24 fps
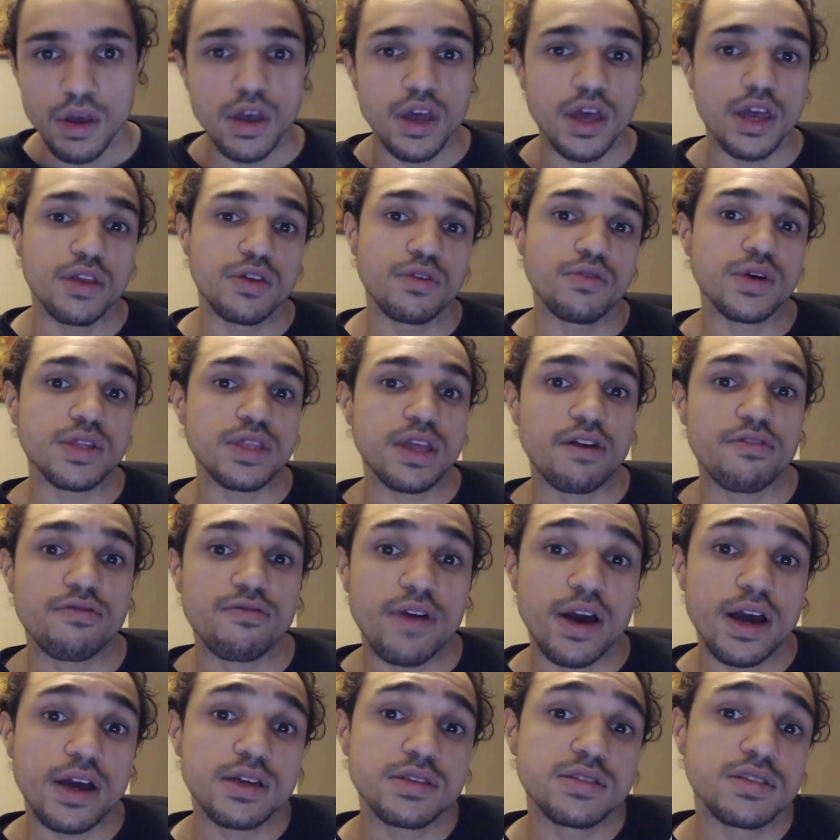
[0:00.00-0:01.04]
And you don't want that
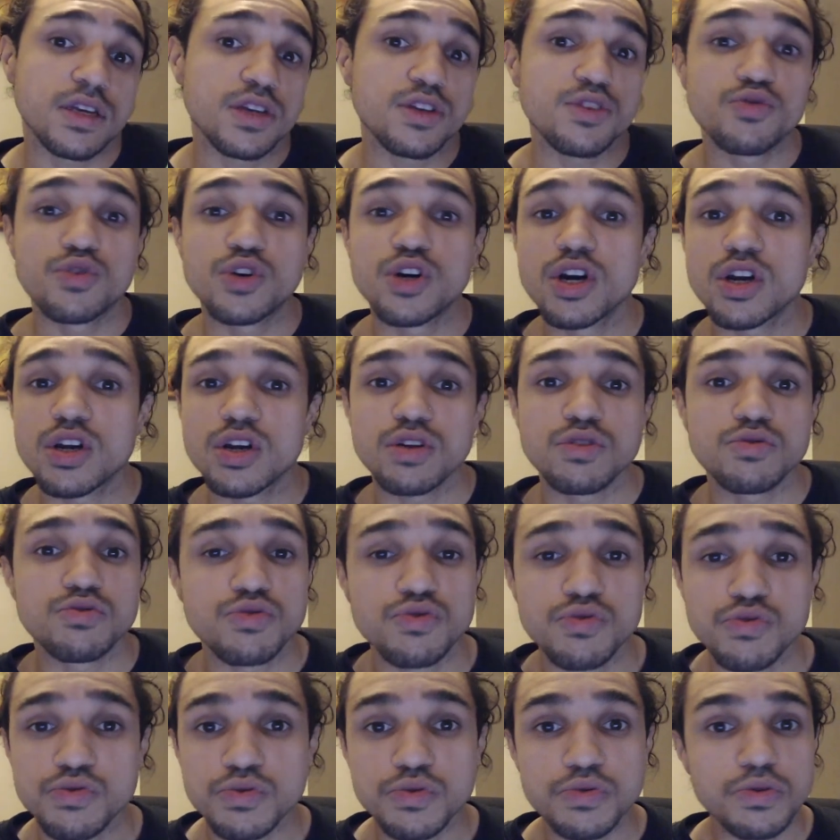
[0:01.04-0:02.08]
fire, say you cooking
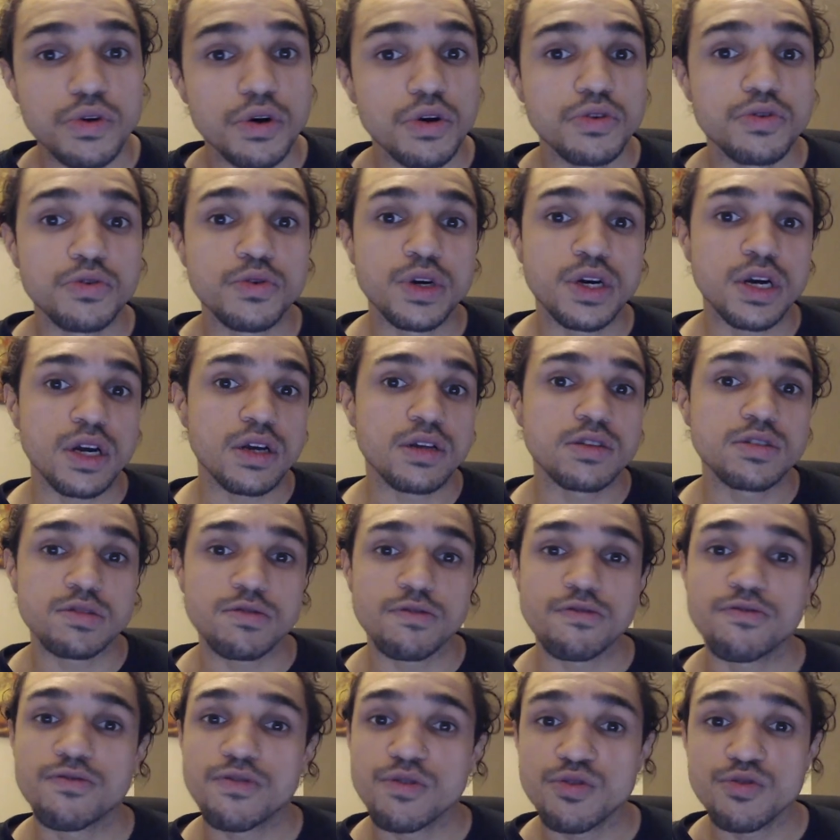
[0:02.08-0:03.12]
too, you cooking
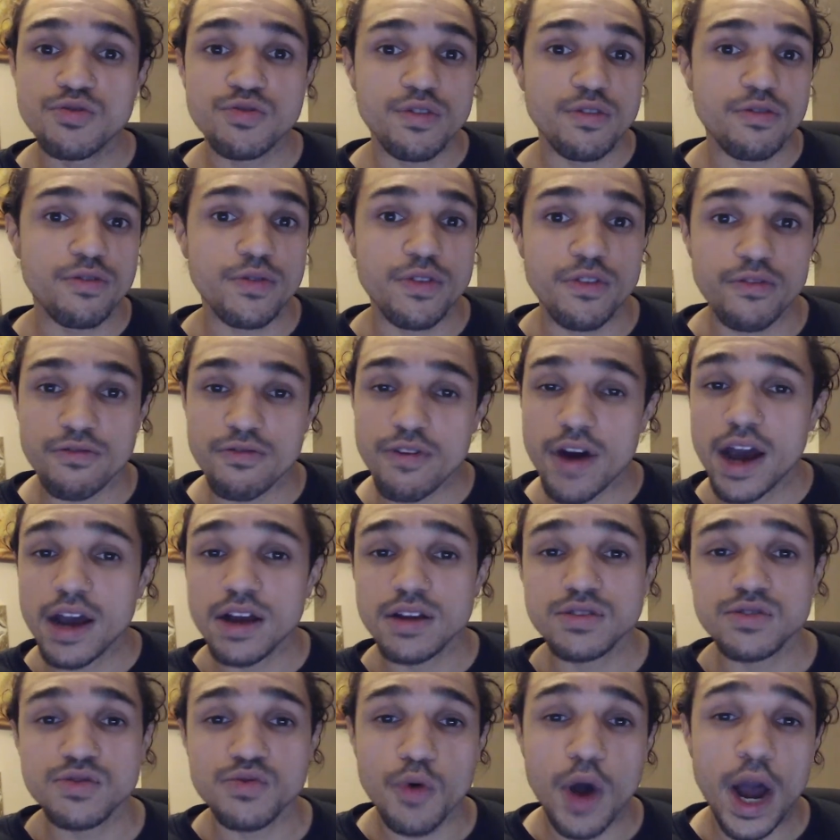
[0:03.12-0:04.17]
some food, the
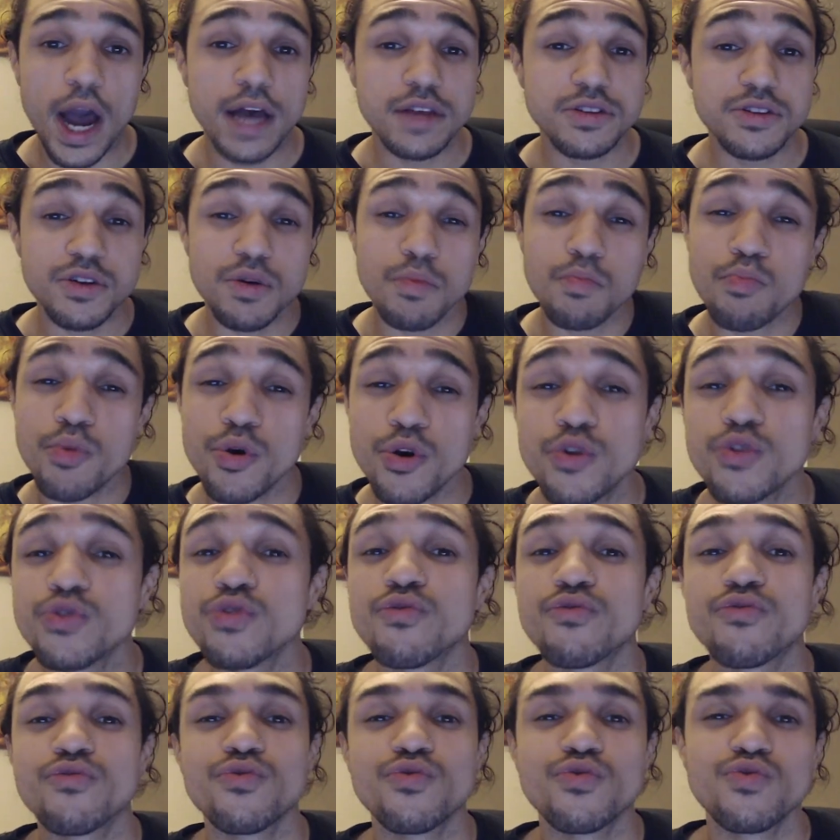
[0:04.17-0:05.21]
fire too hot is going to burn
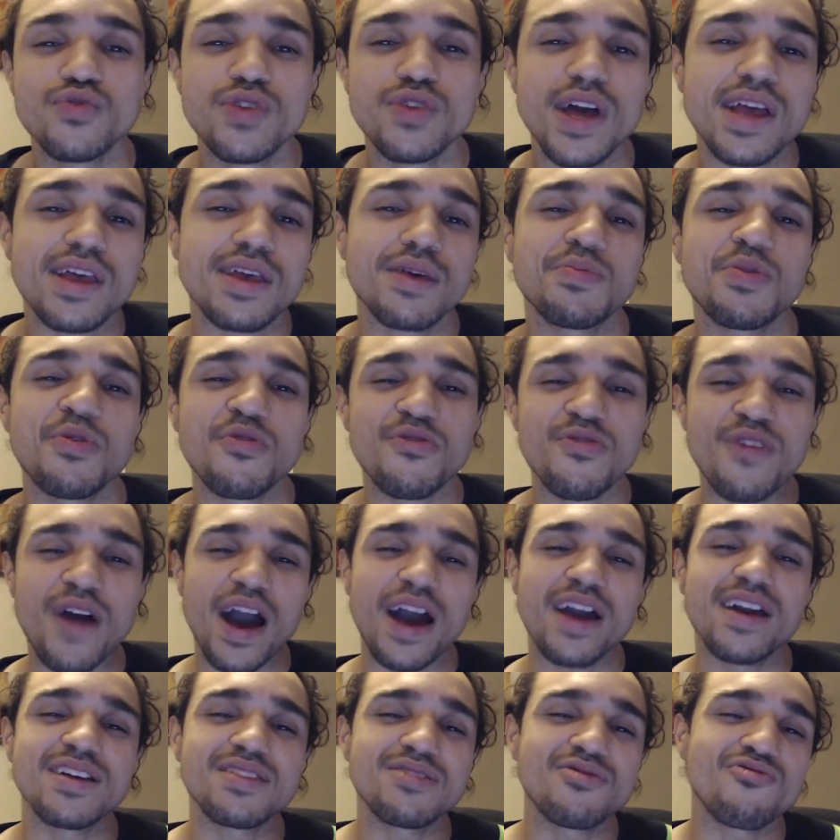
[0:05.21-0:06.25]
the food. You got to keep the
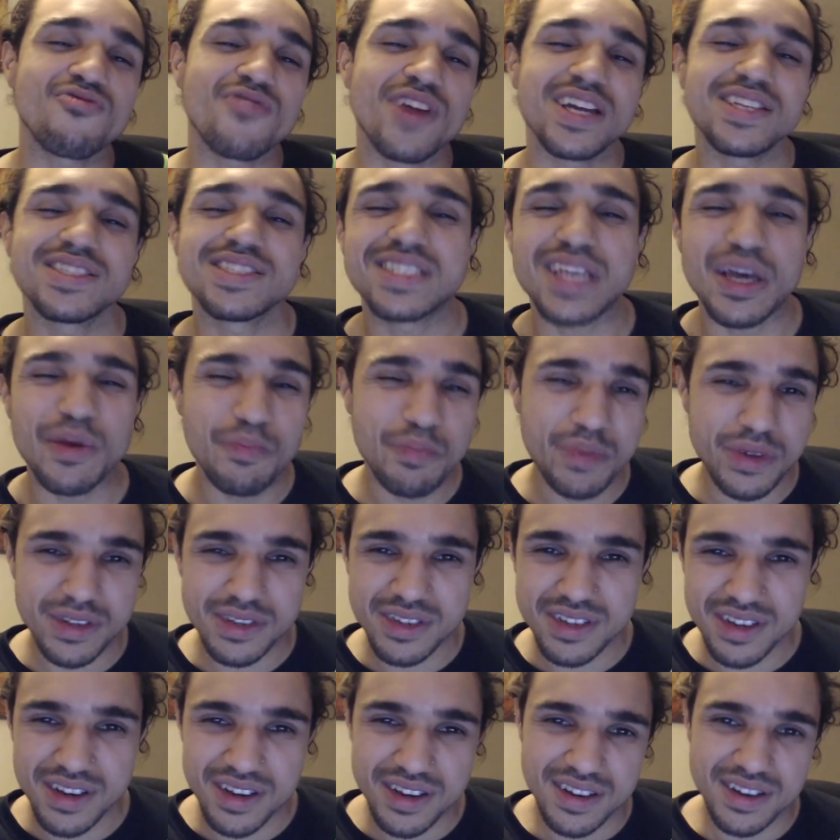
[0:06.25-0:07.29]
fire at the right
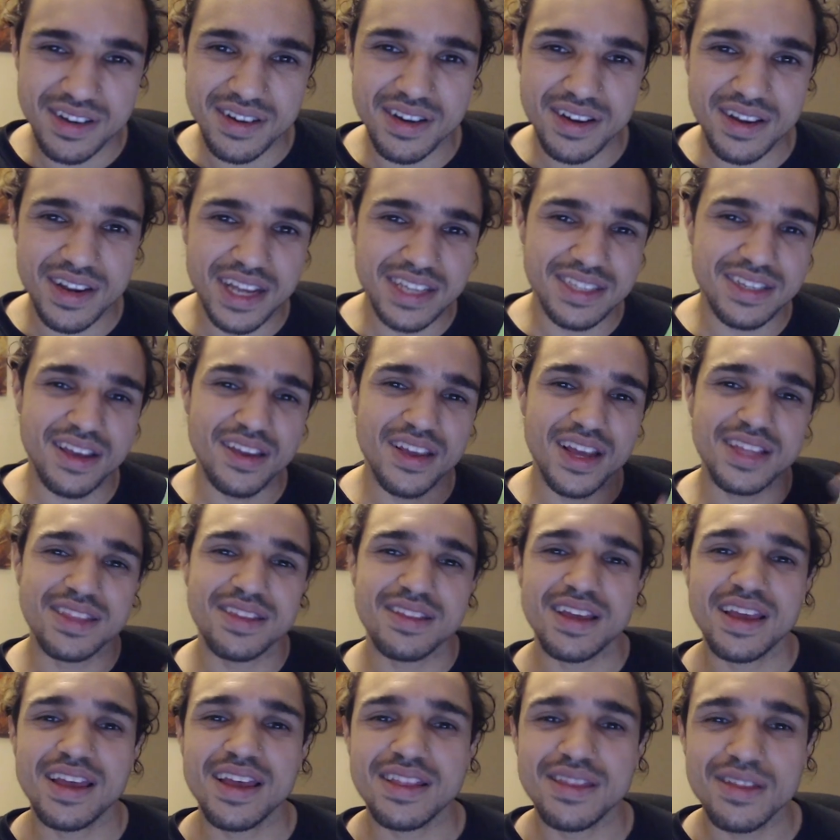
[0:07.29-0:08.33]
temperature. That's how you got
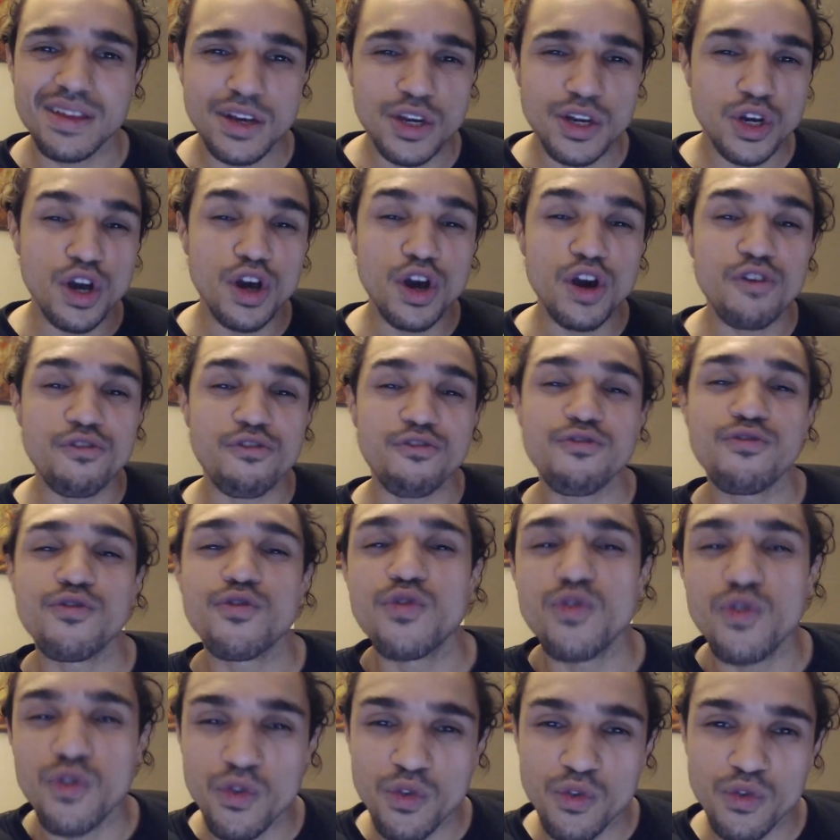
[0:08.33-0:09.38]
to get the good
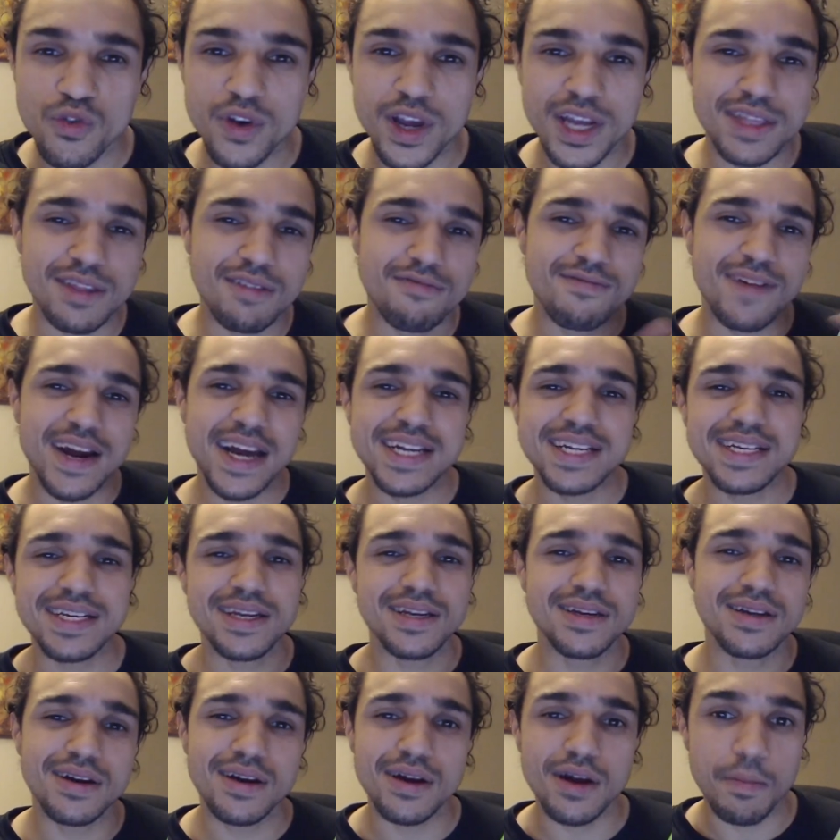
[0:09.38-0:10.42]
food, get the right
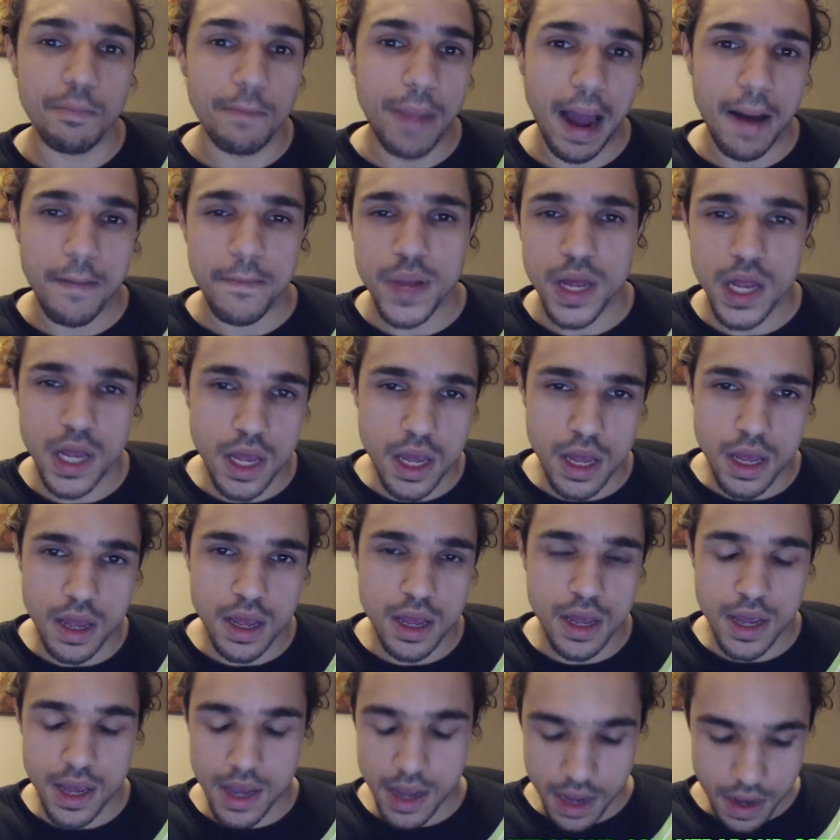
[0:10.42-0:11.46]
dinner
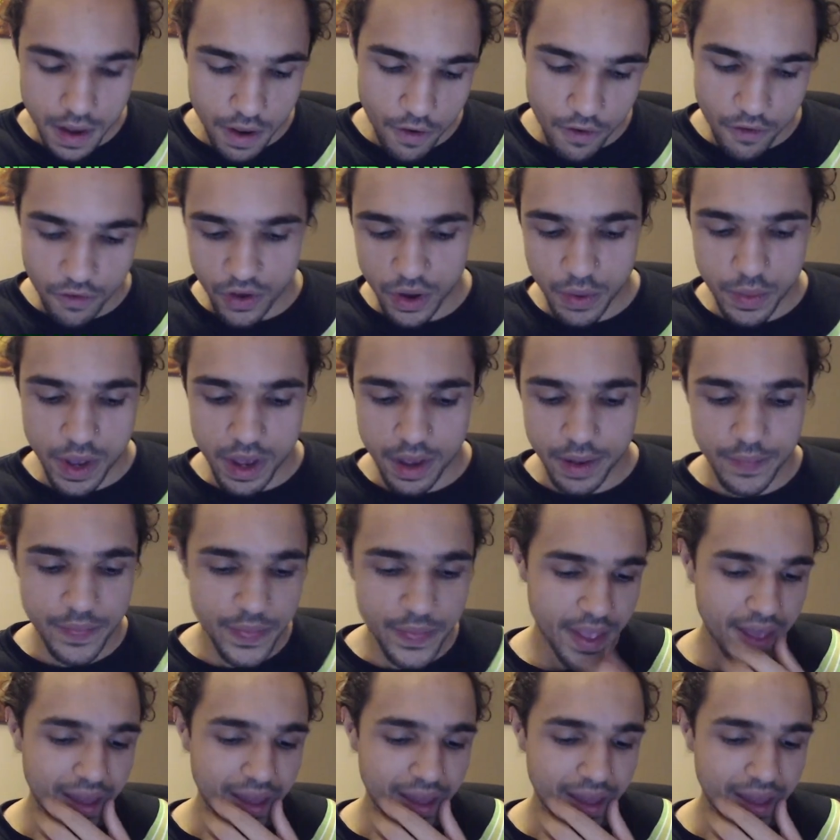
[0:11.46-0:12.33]
popping. You feel me?